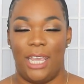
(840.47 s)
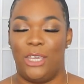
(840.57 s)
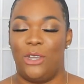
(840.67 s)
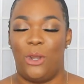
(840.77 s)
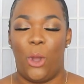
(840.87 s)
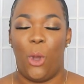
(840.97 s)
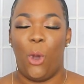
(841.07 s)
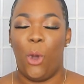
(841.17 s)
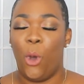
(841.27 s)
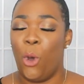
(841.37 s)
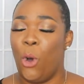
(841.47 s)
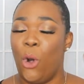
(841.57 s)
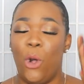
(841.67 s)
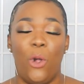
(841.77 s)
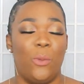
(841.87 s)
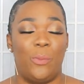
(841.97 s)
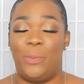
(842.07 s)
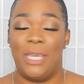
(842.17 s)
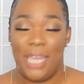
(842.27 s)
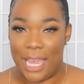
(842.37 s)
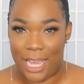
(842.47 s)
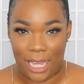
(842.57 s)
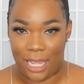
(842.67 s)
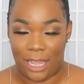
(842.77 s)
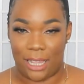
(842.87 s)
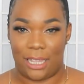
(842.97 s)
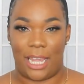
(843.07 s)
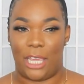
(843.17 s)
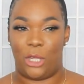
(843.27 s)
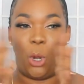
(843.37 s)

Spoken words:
Your whole being, like